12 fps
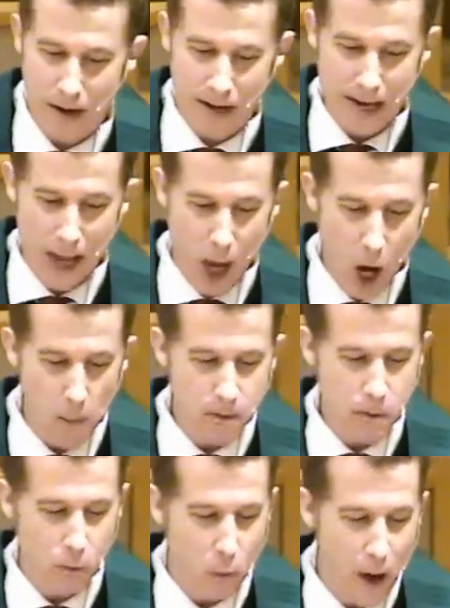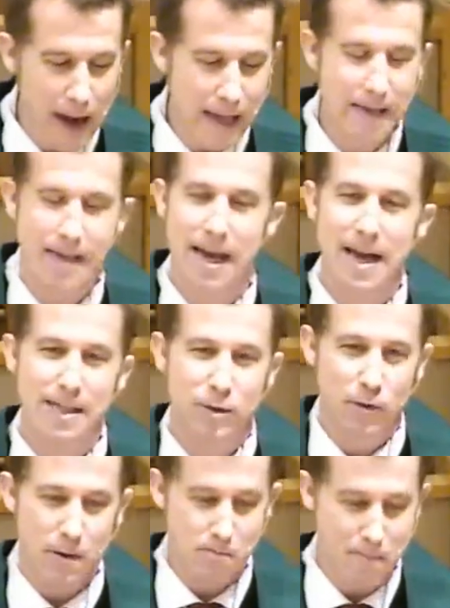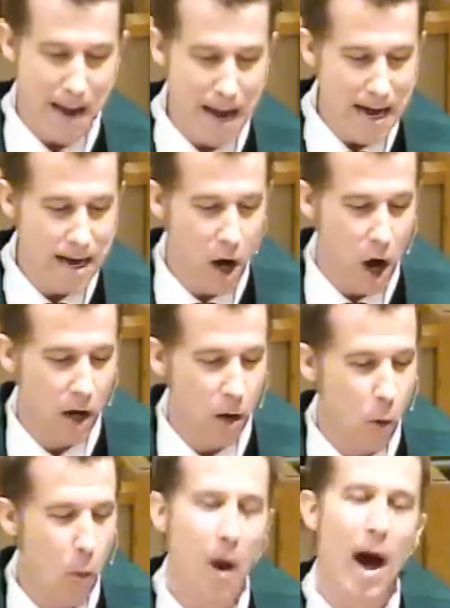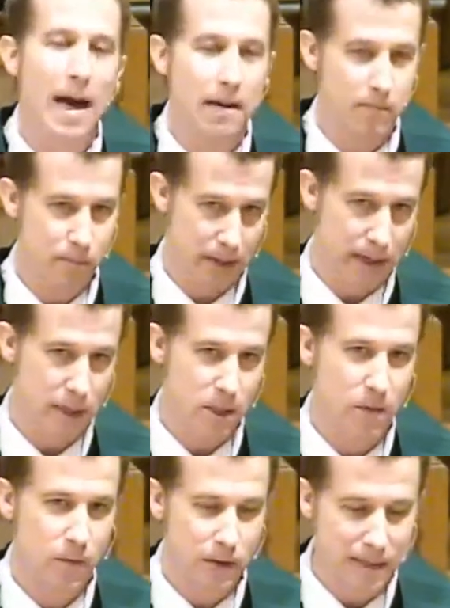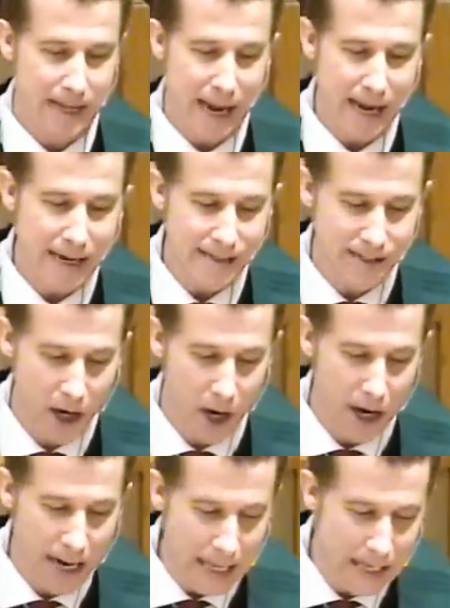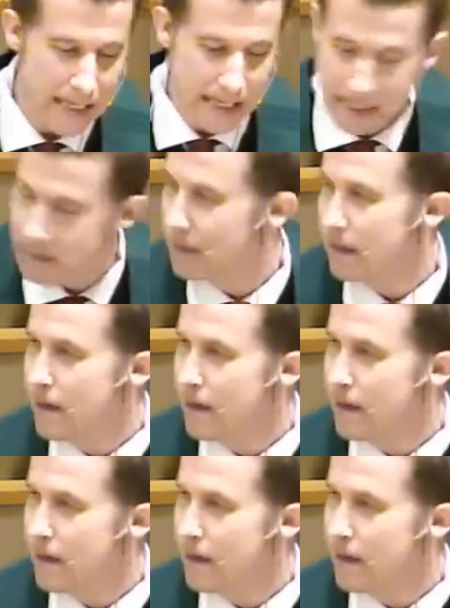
and he helps wedding guests remain on a wine binge for days on end.